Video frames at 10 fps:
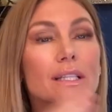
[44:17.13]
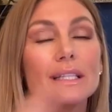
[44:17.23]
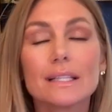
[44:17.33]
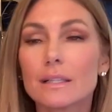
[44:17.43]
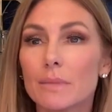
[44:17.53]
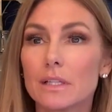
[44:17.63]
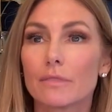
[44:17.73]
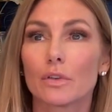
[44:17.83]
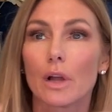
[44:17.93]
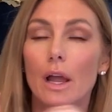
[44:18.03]
did something
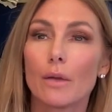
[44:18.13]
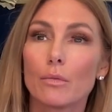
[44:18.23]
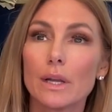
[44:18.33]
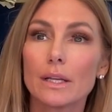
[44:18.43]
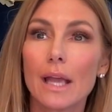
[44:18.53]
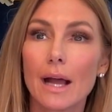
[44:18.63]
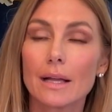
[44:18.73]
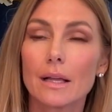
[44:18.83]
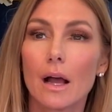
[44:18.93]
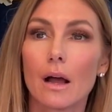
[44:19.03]
different. I went
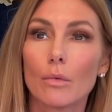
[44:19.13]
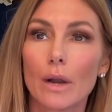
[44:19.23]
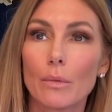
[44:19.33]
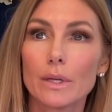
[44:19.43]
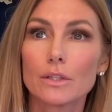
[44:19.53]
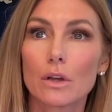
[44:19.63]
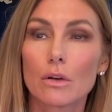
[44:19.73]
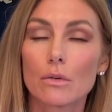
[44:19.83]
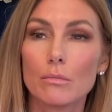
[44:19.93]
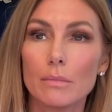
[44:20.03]
when I went to
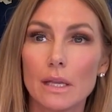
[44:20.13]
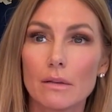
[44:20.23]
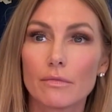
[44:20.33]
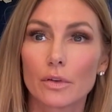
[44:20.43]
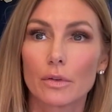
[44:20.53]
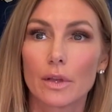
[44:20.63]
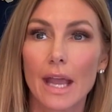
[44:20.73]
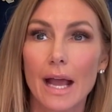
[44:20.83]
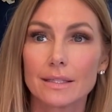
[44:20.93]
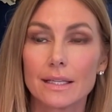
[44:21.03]
go meet for the
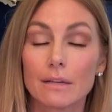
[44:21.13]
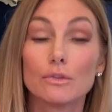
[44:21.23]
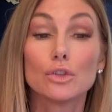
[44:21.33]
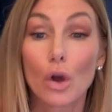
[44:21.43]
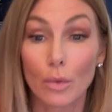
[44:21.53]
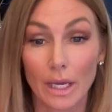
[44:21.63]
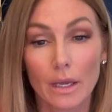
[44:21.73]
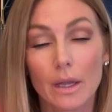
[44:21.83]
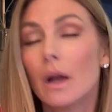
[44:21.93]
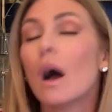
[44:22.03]
casting of Joey.
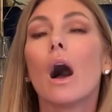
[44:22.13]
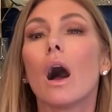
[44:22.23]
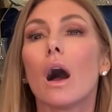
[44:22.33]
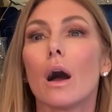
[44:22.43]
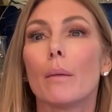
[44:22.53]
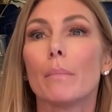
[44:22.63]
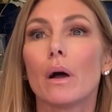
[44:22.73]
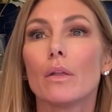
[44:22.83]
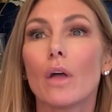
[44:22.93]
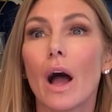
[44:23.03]

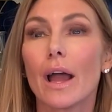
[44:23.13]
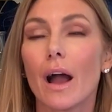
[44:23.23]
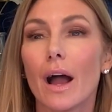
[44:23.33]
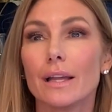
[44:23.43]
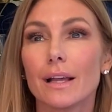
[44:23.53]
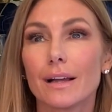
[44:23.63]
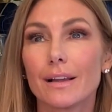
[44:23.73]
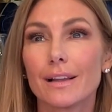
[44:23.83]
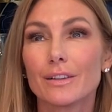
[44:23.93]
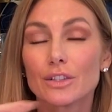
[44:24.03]
I
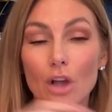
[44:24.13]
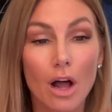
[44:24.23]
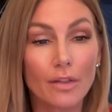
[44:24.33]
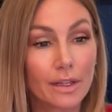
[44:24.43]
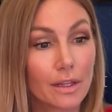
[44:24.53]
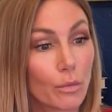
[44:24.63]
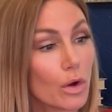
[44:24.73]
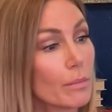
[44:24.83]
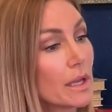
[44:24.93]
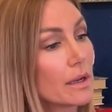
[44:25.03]
saw that the
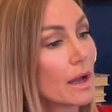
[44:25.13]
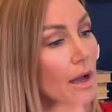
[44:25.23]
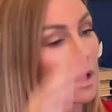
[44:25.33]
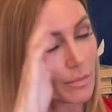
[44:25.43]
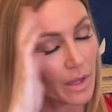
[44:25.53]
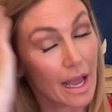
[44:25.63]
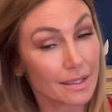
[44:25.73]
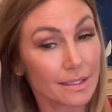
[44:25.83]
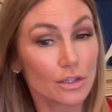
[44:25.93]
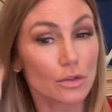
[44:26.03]
woman, the
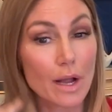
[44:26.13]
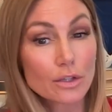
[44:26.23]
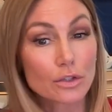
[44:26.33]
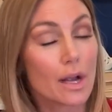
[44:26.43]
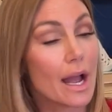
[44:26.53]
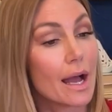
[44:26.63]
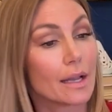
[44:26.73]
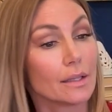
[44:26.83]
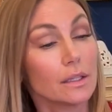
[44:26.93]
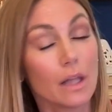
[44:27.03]
casting director,
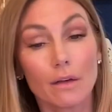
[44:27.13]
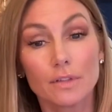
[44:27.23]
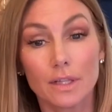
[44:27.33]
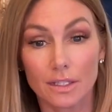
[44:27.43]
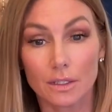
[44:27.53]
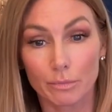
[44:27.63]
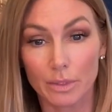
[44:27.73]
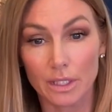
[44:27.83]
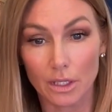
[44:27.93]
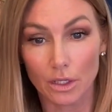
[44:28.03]
had loved this
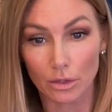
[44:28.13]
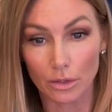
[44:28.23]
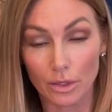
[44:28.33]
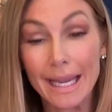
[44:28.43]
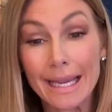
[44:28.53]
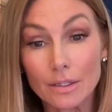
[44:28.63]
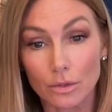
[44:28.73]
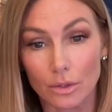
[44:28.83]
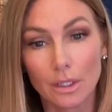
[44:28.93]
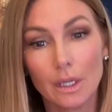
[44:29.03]
particular
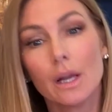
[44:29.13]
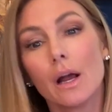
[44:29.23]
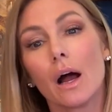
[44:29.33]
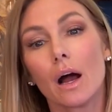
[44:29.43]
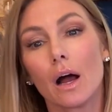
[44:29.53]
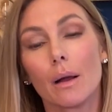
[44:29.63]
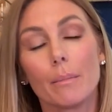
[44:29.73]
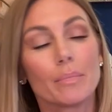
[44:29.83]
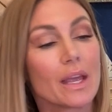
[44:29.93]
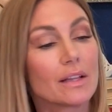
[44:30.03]
candle,
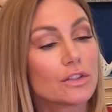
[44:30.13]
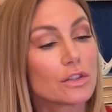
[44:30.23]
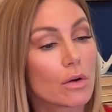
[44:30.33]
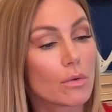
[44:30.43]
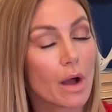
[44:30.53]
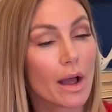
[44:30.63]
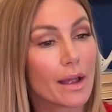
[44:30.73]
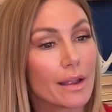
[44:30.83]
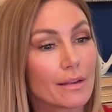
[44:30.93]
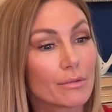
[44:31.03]
and so
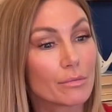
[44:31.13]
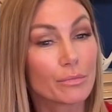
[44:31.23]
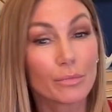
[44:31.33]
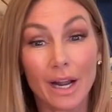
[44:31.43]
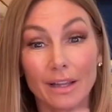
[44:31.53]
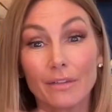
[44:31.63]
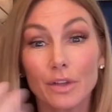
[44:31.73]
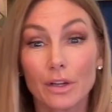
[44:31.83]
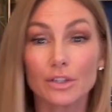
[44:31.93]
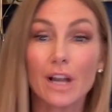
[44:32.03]
I when I left
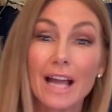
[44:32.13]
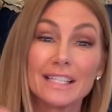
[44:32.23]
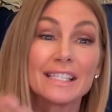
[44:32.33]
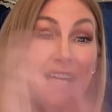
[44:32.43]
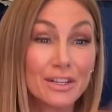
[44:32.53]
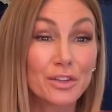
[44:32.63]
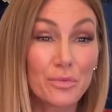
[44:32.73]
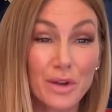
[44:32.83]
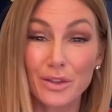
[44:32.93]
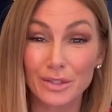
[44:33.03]
the audition, I sent her
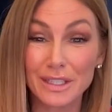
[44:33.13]
one of those